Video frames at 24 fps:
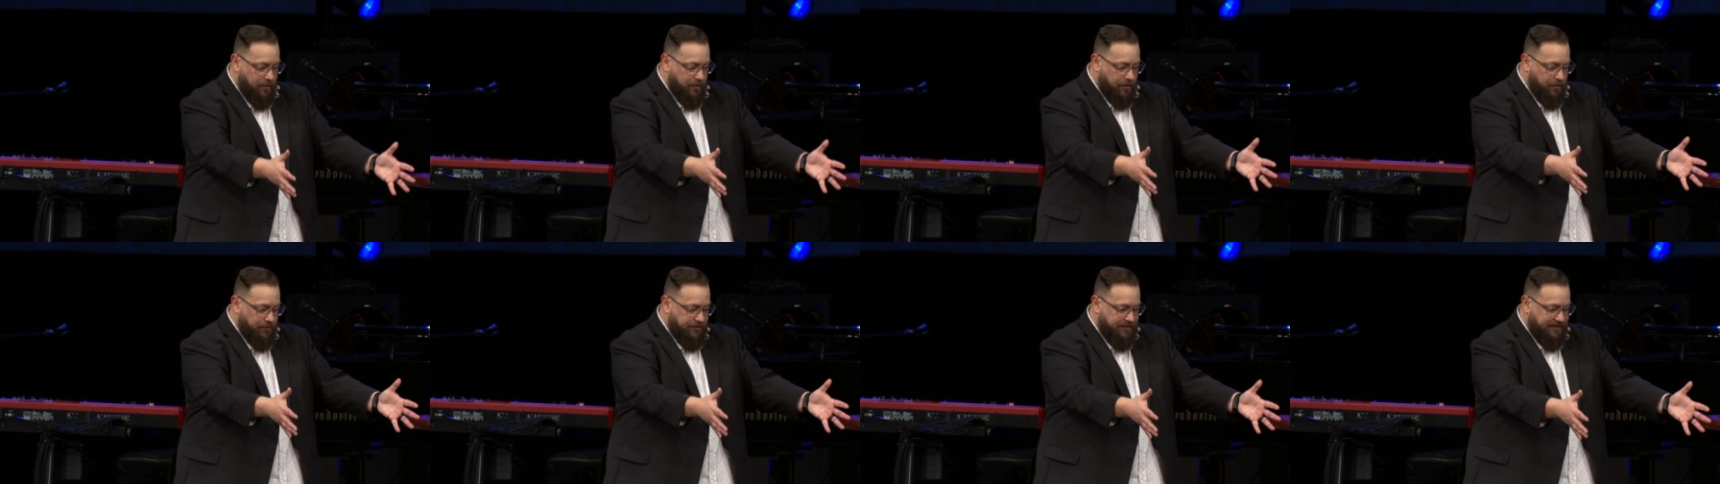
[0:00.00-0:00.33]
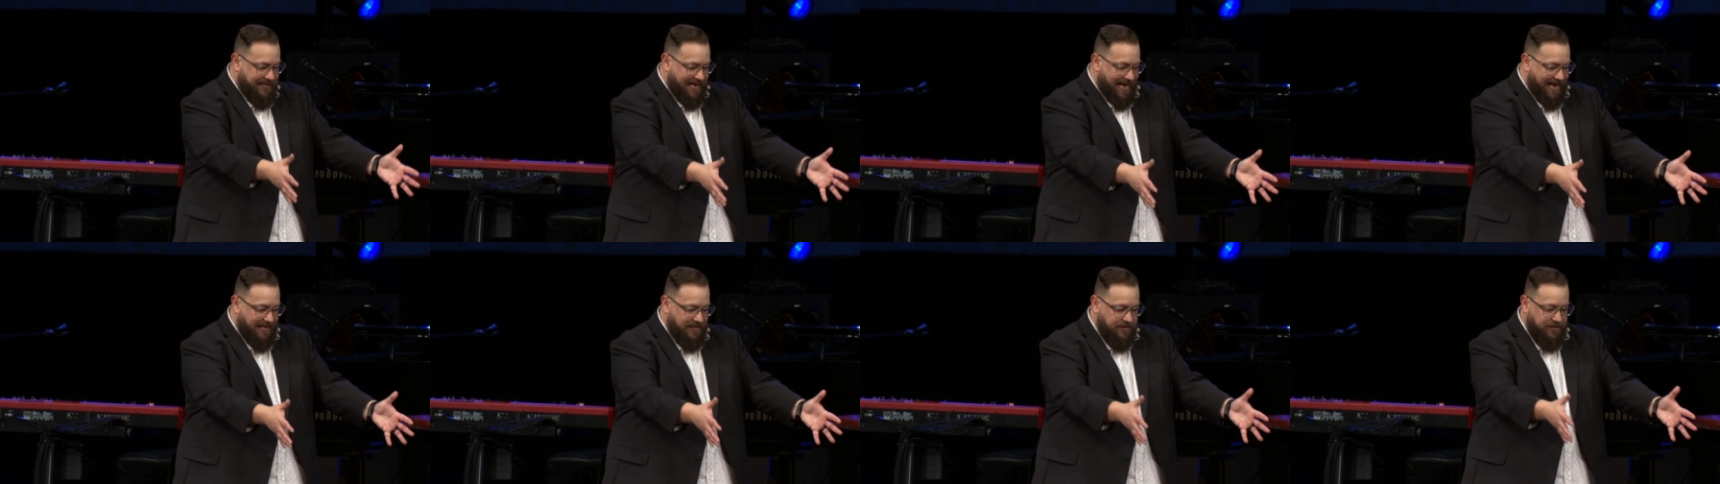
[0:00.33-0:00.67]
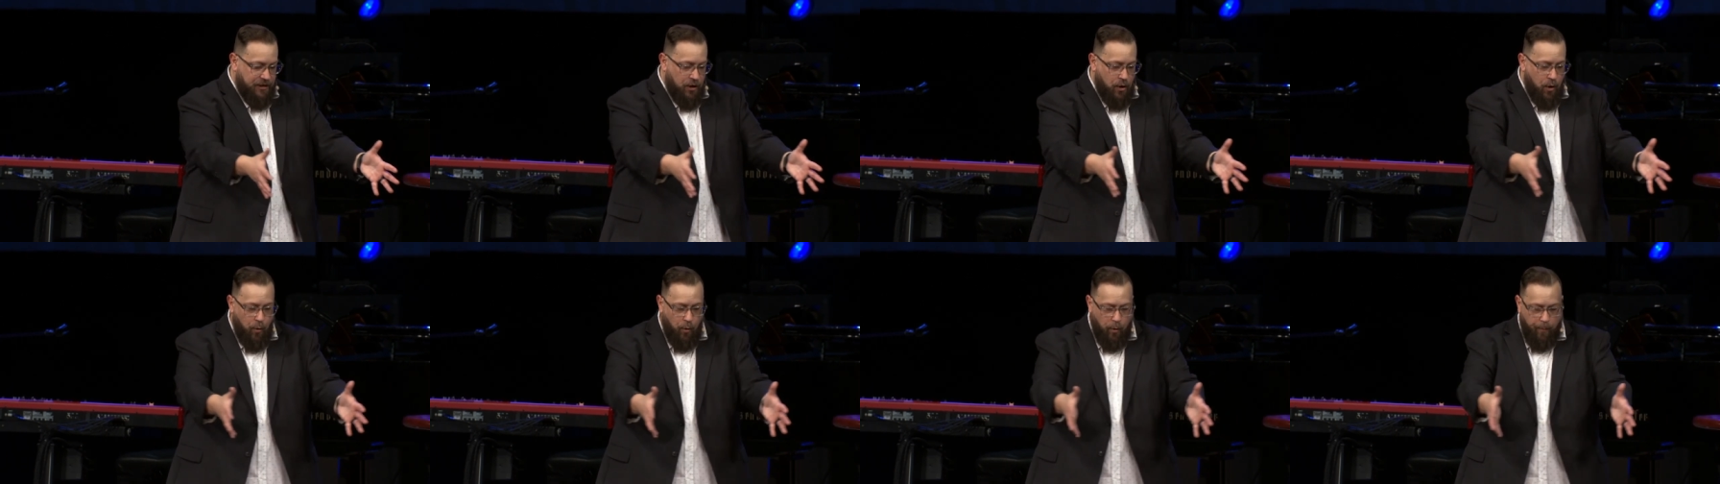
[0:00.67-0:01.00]
those tents,
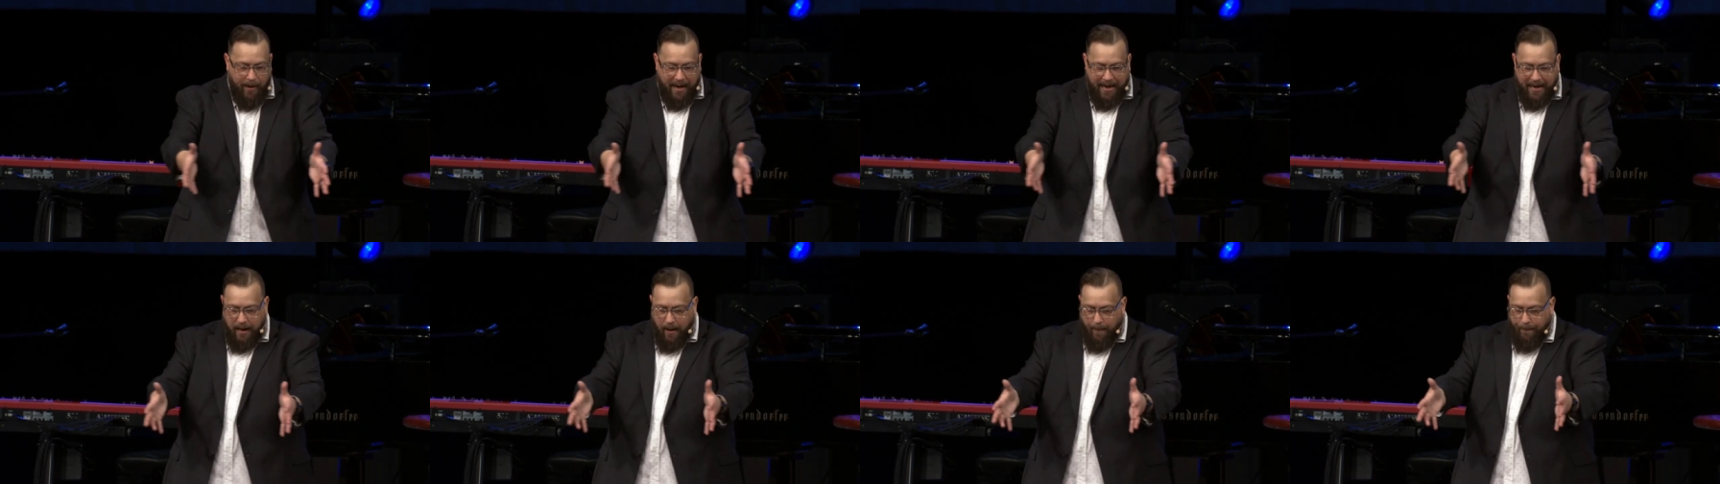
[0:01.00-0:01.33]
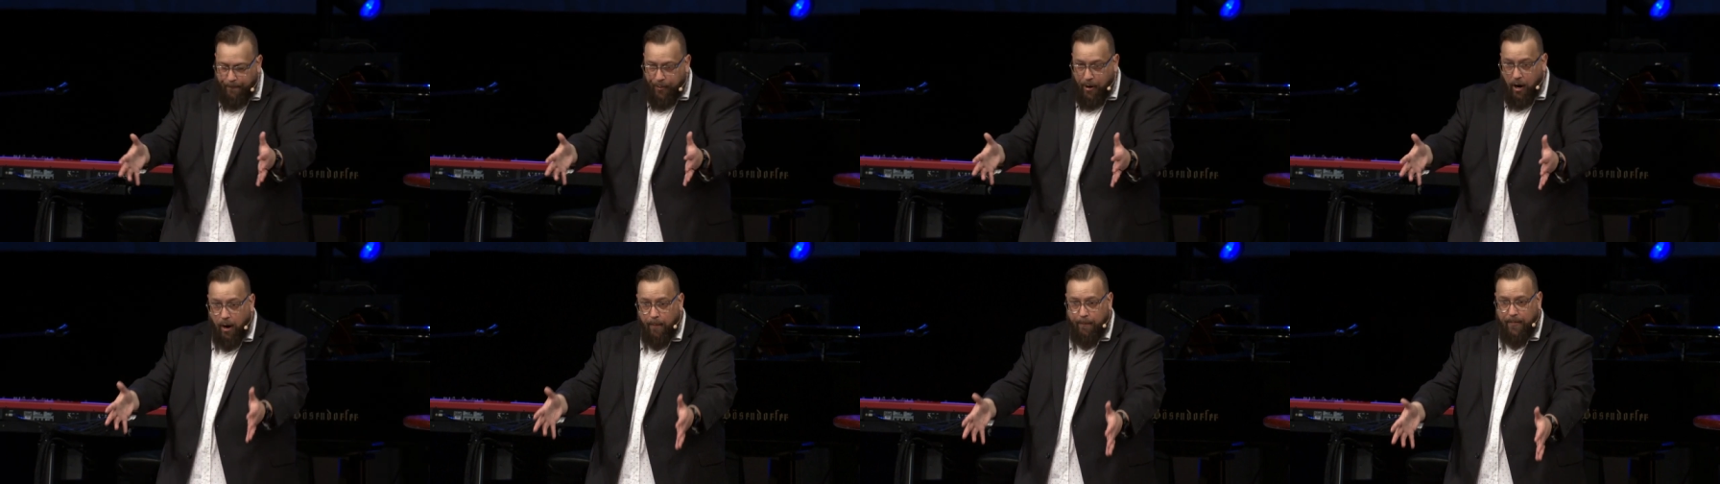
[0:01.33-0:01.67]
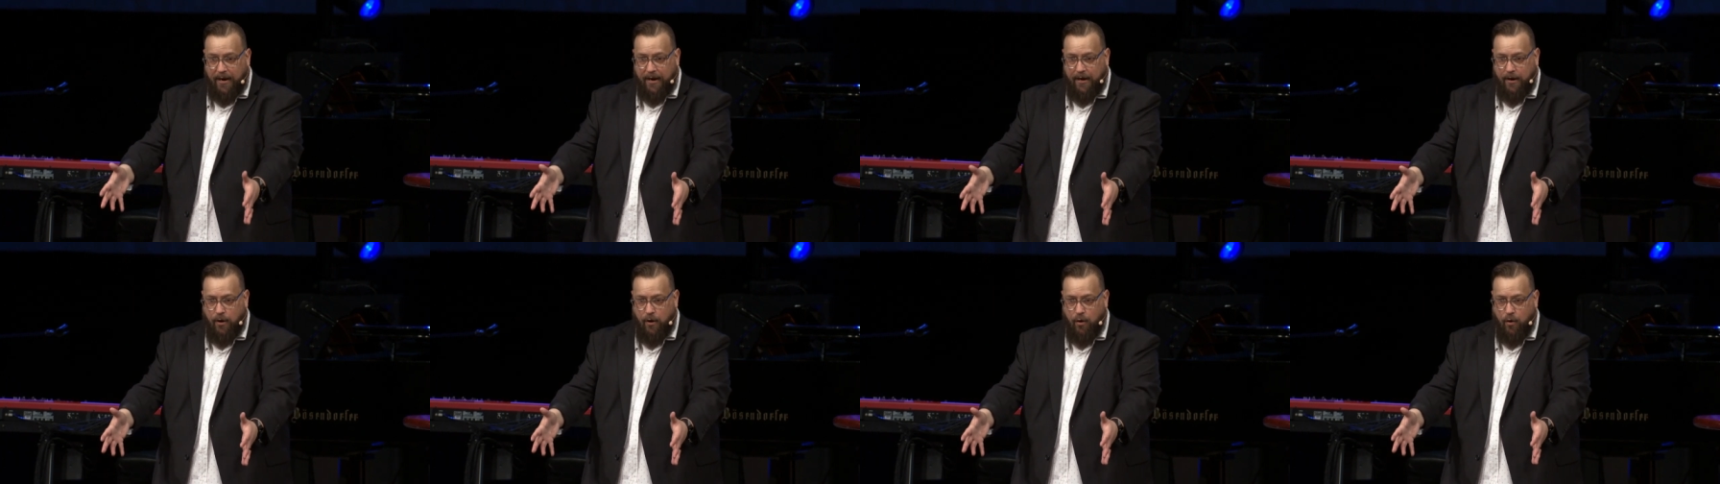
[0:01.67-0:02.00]
were made a
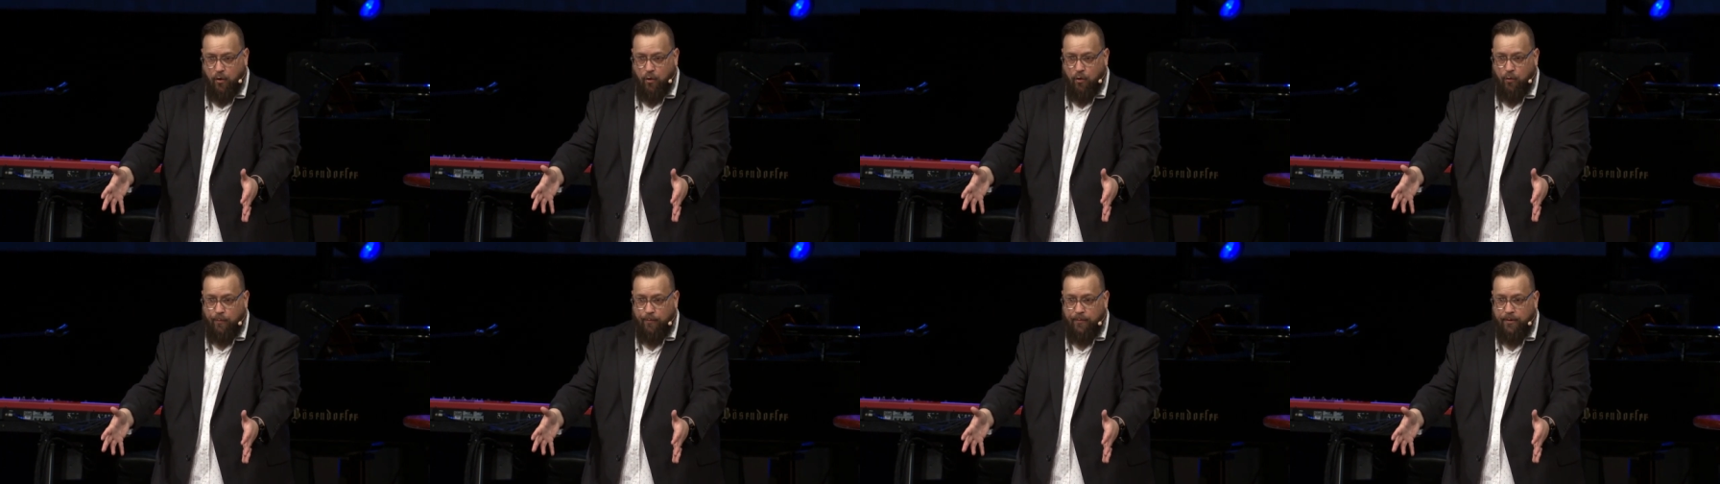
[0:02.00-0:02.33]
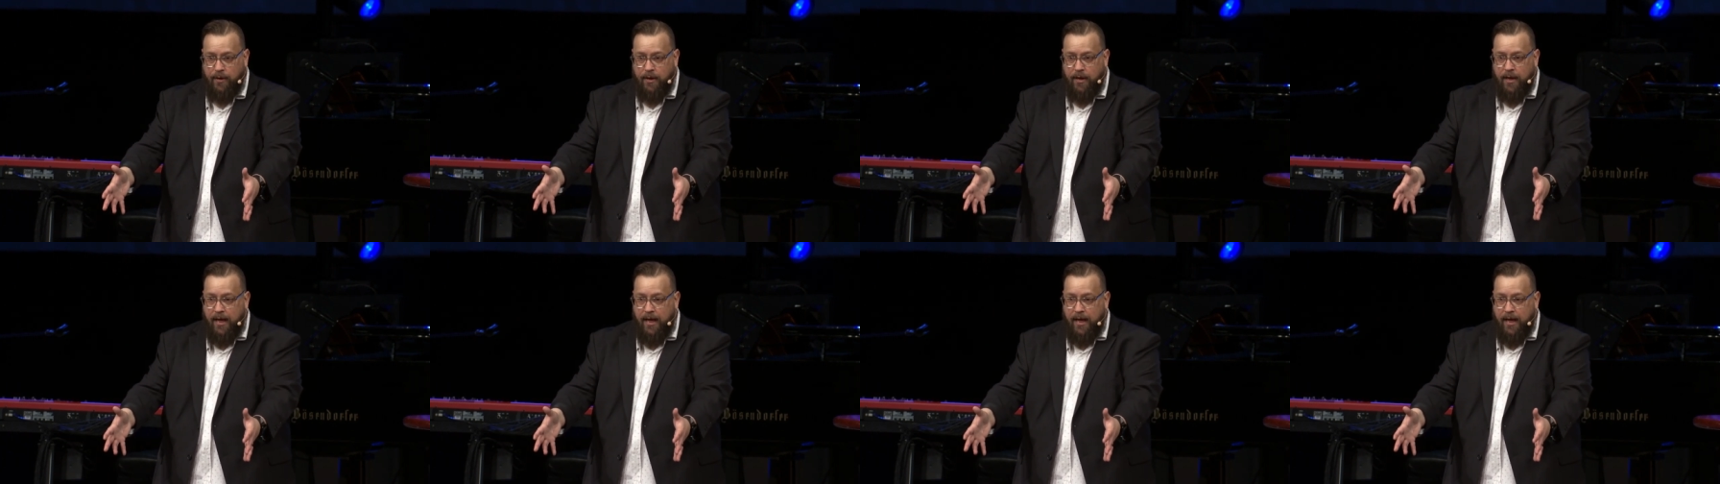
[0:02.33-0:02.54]
permanent home,